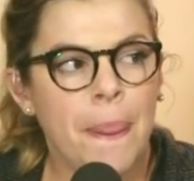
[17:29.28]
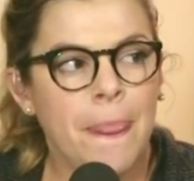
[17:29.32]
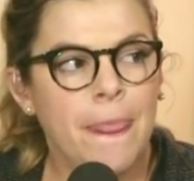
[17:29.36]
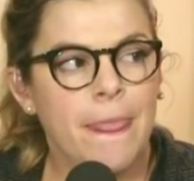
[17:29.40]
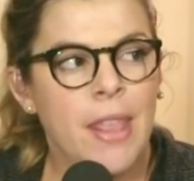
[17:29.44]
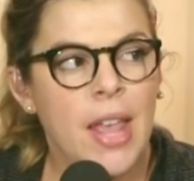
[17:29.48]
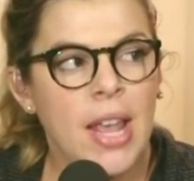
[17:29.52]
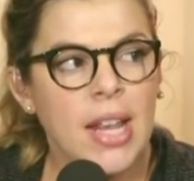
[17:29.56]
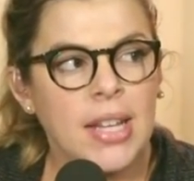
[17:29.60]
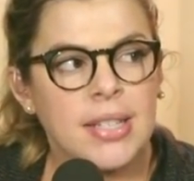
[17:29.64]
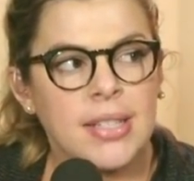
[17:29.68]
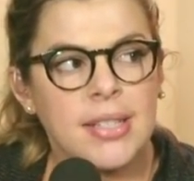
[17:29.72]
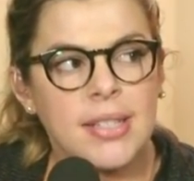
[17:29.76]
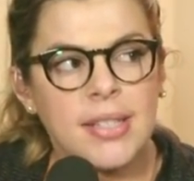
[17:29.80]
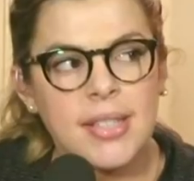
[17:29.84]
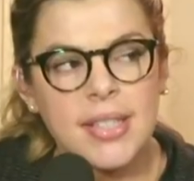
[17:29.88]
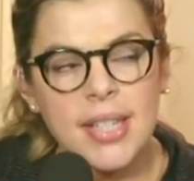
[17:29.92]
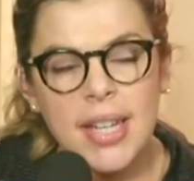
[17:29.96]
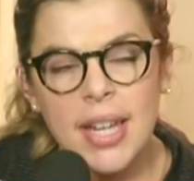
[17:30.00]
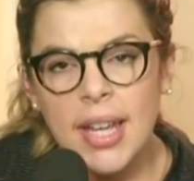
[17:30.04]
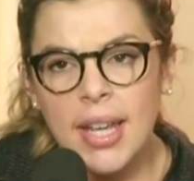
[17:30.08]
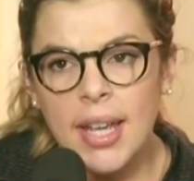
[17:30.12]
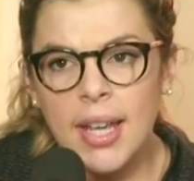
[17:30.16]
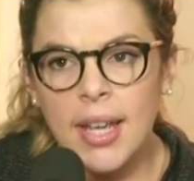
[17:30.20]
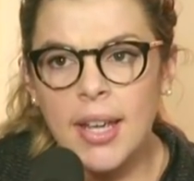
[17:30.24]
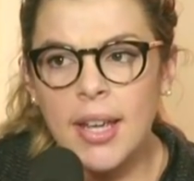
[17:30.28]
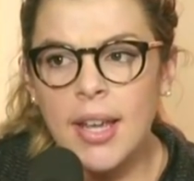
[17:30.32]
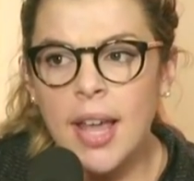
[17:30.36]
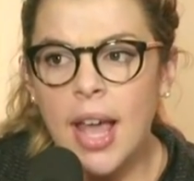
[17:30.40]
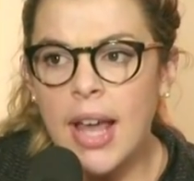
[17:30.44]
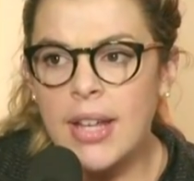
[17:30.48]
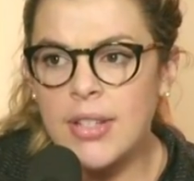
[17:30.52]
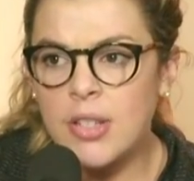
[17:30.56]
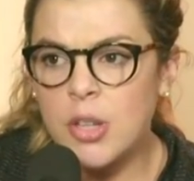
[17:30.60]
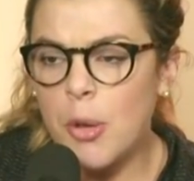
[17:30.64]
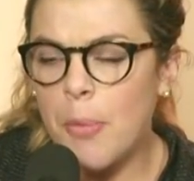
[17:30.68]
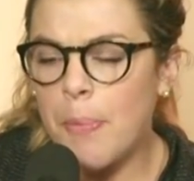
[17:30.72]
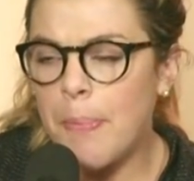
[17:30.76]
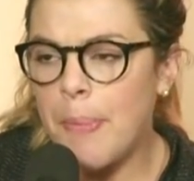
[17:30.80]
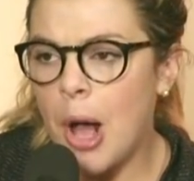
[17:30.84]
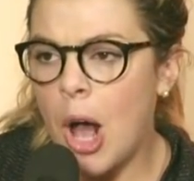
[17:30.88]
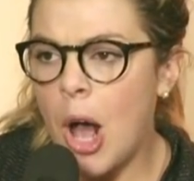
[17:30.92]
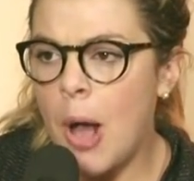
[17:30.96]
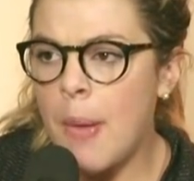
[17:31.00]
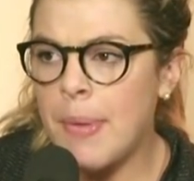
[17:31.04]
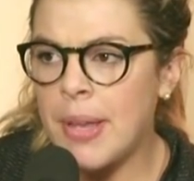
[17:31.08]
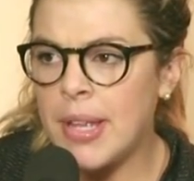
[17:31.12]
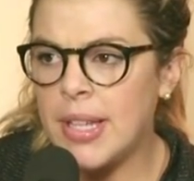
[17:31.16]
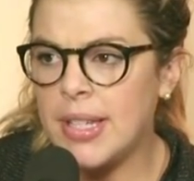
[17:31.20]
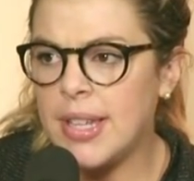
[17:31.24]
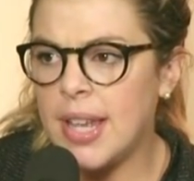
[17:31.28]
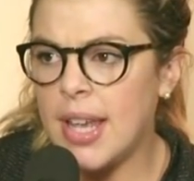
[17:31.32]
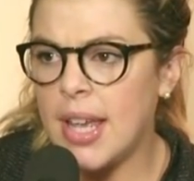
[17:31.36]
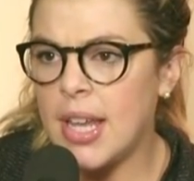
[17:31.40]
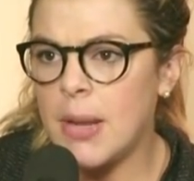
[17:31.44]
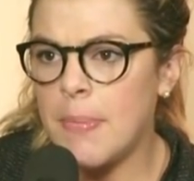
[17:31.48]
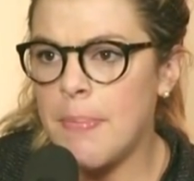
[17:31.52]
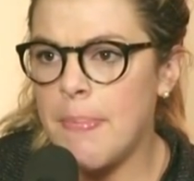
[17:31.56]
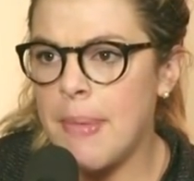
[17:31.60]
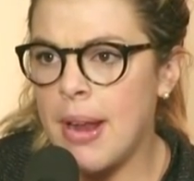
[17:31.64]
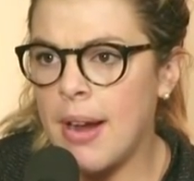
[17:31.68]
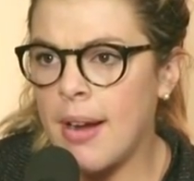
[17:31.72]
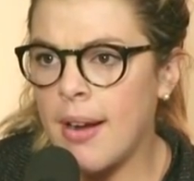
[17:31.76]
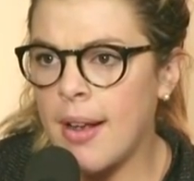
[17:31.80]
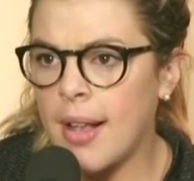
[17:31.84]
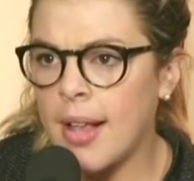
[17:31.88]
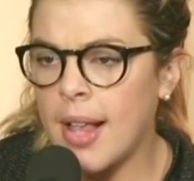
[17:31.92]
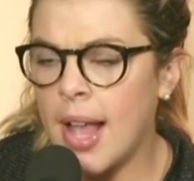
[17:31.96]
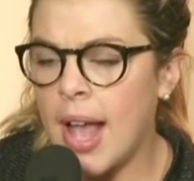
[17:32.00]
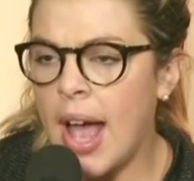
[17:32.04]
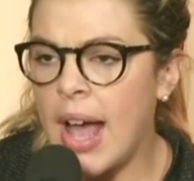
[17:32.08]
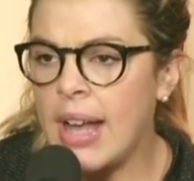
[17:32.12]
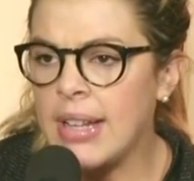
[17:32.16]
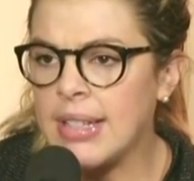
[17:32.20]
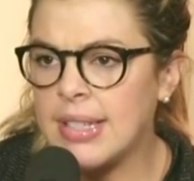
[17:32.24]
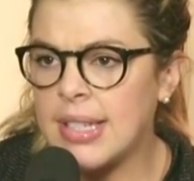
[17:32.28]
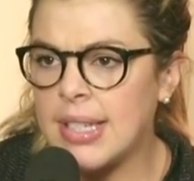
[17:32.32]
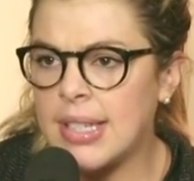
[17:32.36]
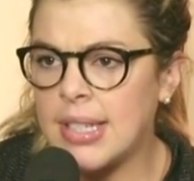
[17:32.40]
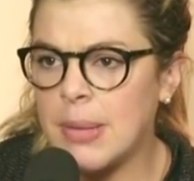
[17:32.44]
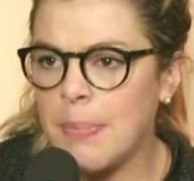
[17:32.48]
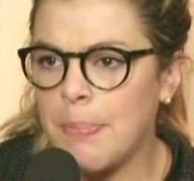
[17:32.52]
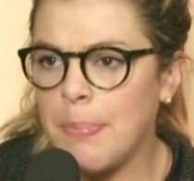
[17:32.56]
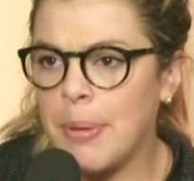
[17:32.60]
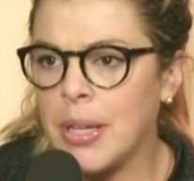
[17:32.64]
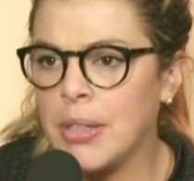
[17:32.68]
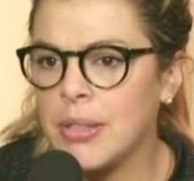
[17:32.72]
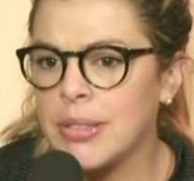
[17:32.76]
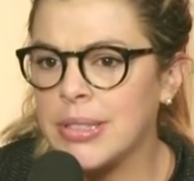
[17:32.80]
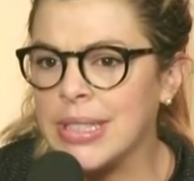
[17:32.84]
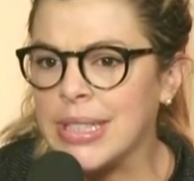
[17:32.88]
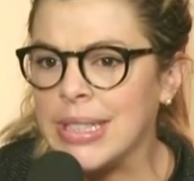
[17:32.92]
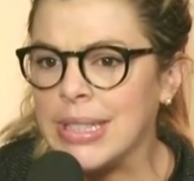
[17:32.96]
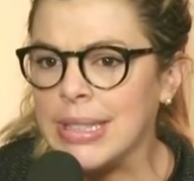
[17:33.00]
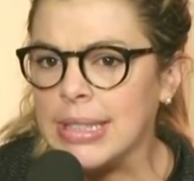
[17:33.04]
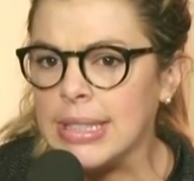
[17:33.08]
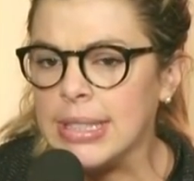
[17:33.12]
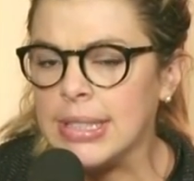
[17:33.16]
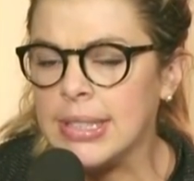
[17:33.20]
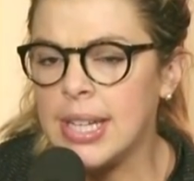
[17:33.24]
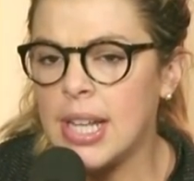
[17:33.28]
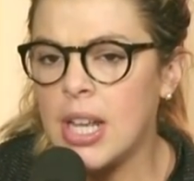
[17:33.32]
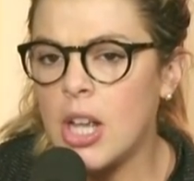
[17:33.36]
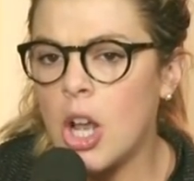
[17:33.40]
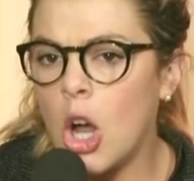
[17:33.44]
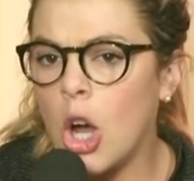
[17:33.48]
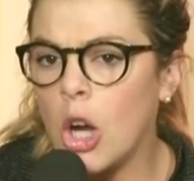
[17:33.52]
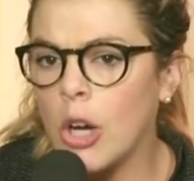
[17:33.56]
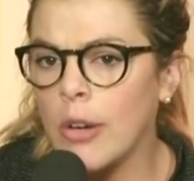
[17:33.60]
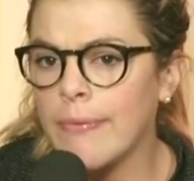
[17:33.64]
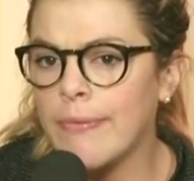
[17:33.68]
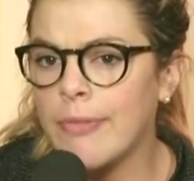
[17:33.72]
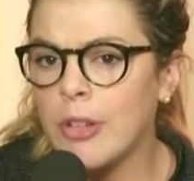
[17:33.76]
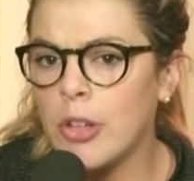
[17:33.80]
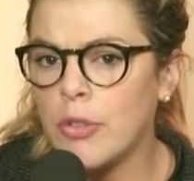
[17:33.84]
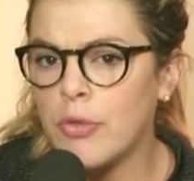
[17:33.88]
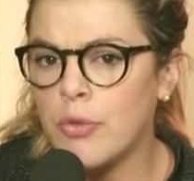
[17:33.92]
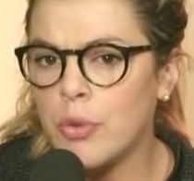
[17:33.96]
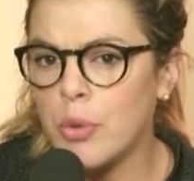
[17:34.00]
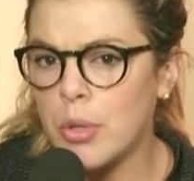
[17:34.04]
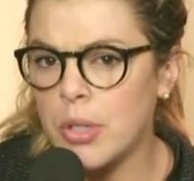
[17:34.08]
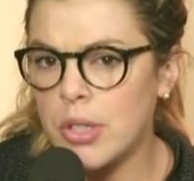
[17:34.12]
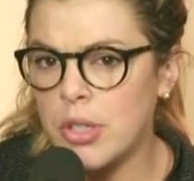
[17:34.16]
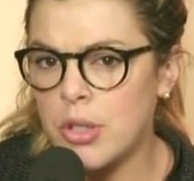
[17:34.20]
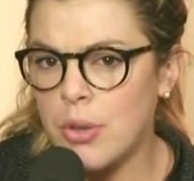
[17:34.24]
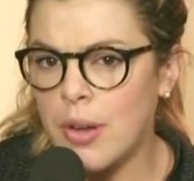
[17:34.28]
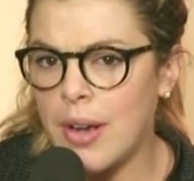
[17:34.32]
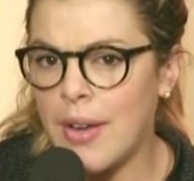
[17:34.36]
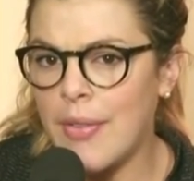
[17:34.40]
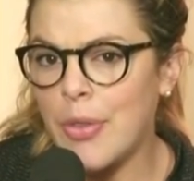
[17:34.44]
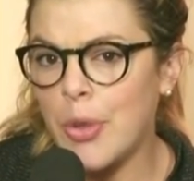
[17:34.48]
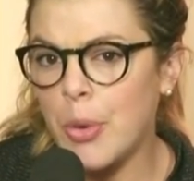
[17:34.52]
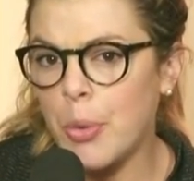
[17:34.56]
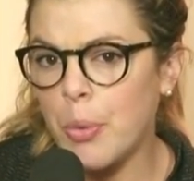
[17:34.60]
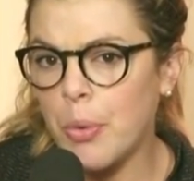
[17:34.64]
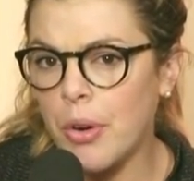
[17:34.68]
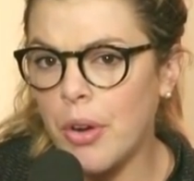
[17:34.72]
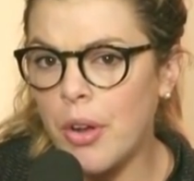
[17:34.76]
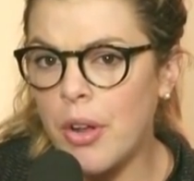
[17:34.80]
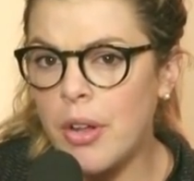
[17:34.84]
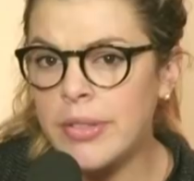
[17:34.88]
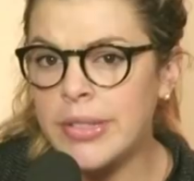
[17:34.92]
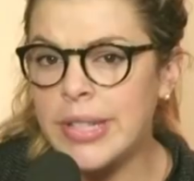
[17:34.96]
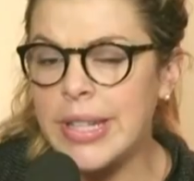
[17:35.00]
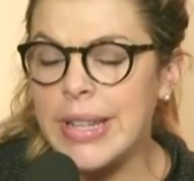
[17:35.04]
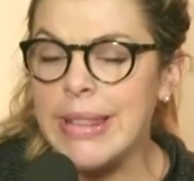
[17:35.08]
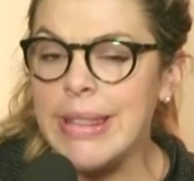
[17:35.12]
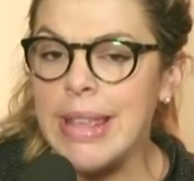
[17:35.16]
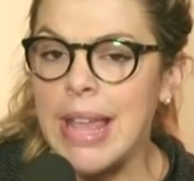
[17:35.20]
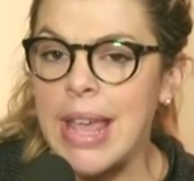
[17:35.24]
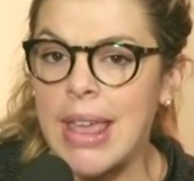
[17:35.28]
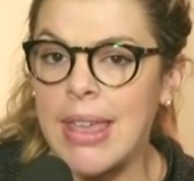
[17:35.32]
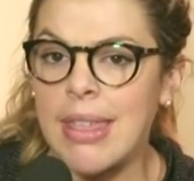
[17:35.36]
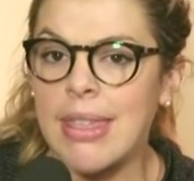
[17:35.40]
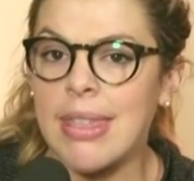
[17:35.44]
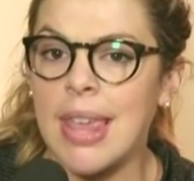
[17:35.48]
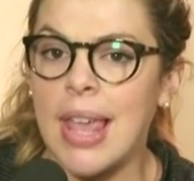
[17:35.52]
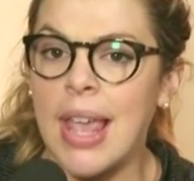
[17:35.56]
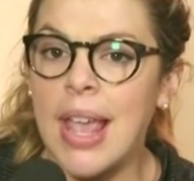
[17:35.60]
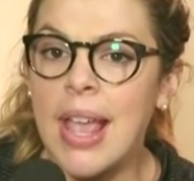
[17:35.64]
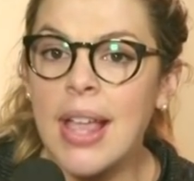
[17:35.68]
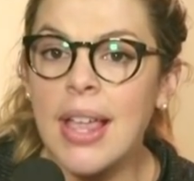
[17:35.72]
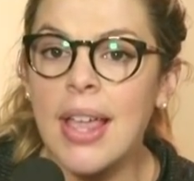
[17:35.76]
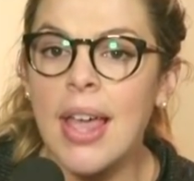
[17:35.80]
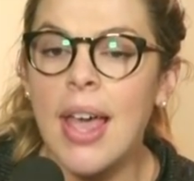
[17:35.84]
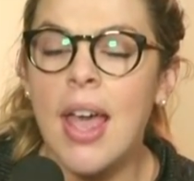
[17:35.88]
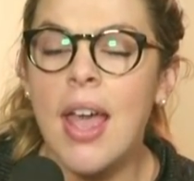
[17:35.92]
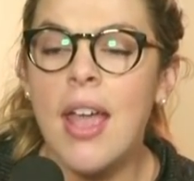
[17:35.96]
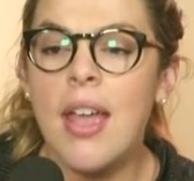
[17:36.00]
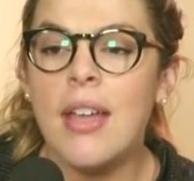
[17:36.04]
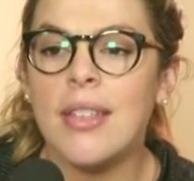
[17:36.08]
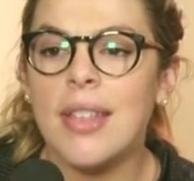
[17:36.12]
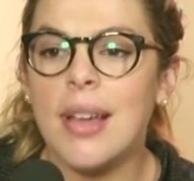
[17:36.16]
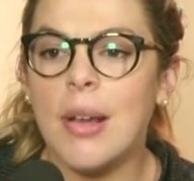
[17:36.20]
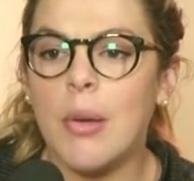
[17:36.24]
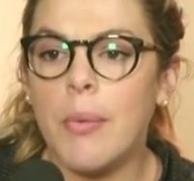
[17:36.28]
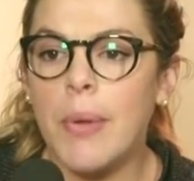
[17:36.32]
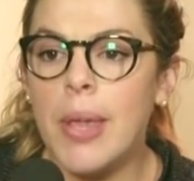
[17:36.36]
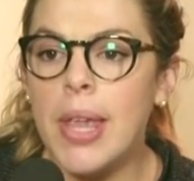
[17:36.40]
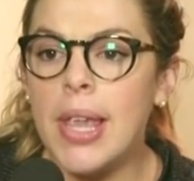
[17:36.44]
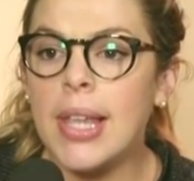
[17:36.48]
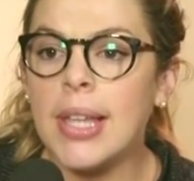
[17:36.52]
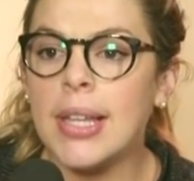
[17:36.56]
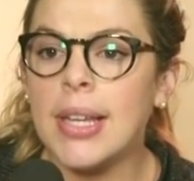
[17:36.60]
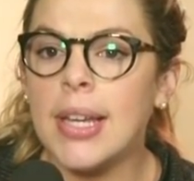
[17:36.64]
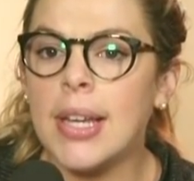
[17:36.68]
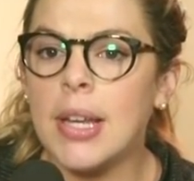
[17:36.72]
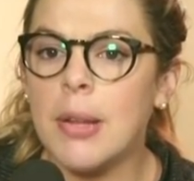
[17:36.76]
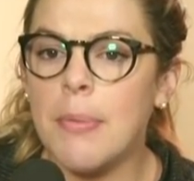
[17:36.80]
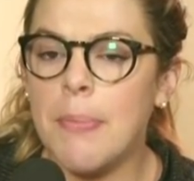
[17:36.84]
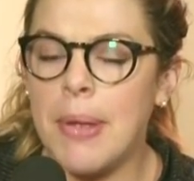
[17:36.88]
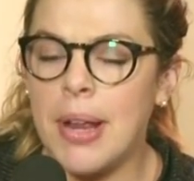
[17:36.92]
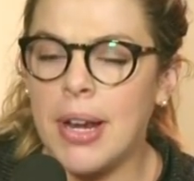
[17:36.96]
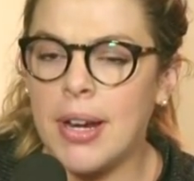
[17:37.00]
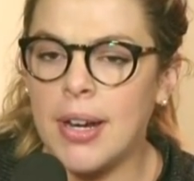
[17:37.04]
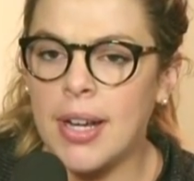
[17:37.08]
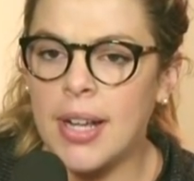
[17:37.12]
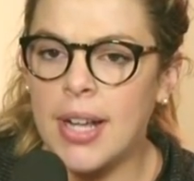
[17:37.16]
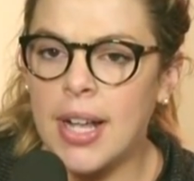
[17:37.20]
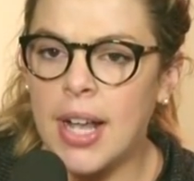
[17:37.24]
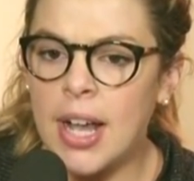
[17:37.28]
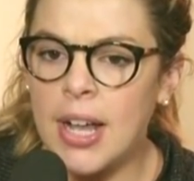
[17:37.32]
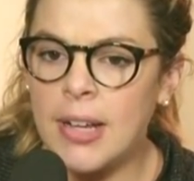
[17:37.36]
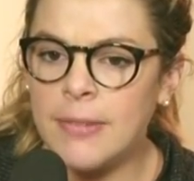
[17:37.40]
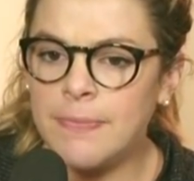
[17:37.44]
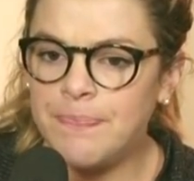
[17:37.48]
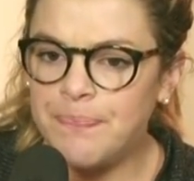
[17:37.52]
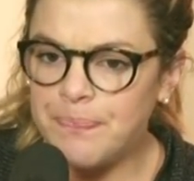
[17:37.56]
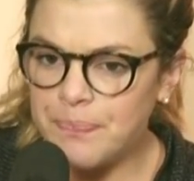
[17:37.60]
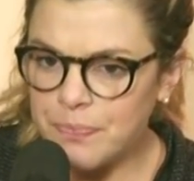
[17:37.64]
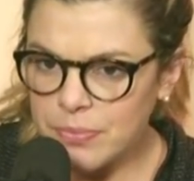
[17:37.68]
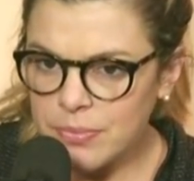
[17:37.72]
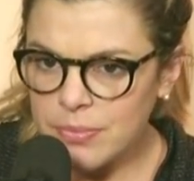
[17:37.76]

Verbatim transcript: they see, as Obama did, America as this imperialistic, harmful force throughout the world. And they think that weakening America